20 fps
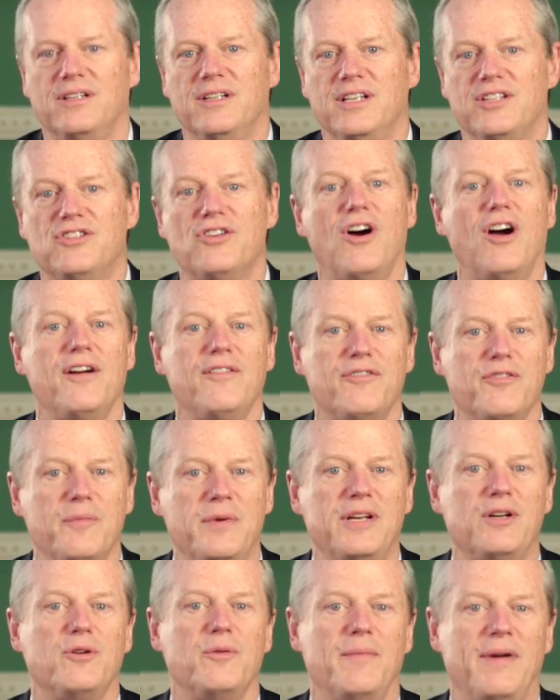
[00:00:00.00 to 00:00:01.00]
It's hard for
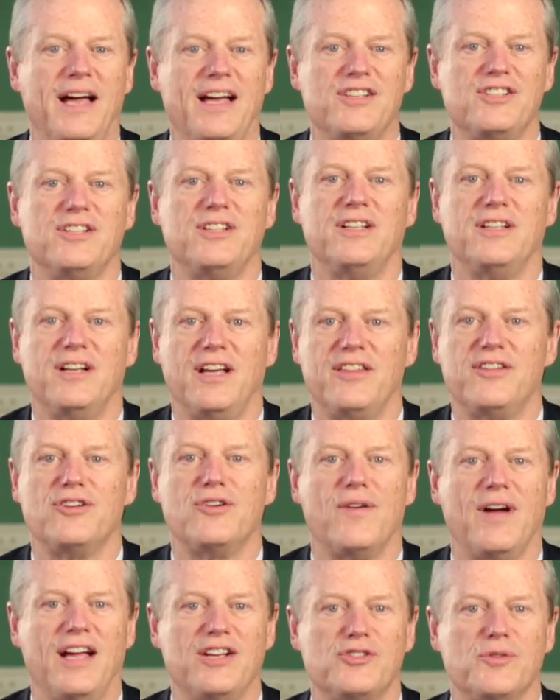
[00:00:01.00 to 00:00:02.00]
me to imagine another
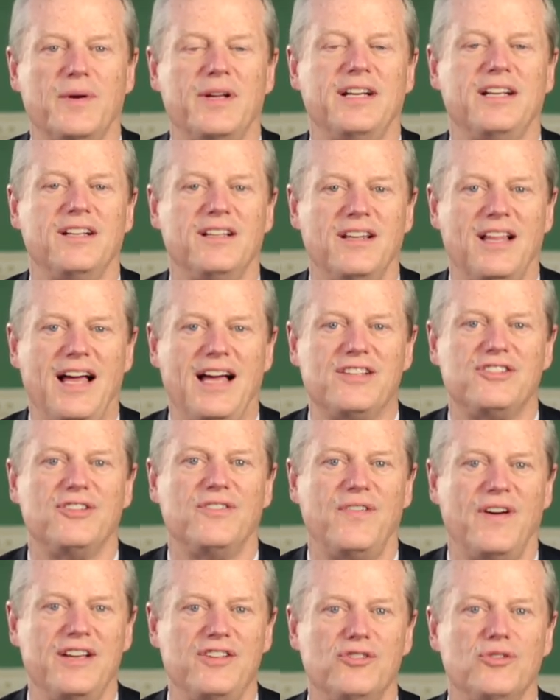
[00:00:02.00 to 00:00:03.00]
graduating class
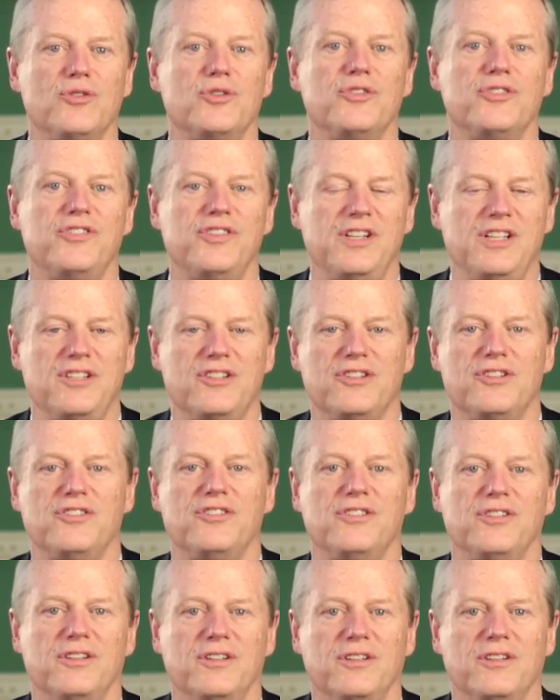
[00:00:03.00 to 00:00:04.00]
of high school
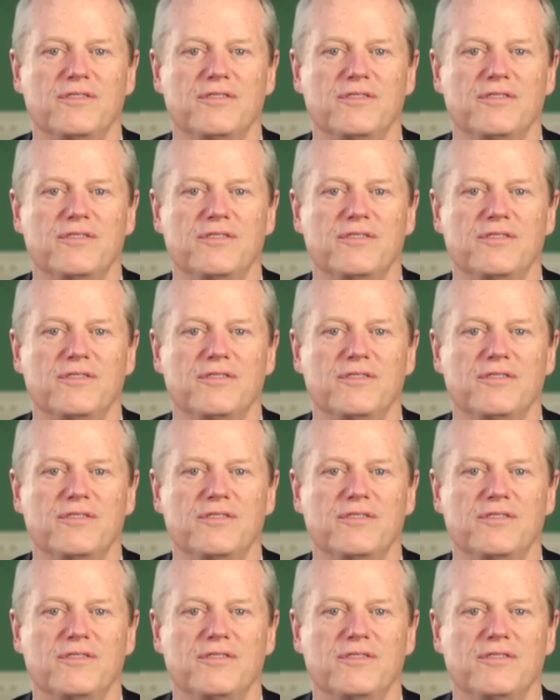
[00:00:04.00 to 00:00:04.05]
seniors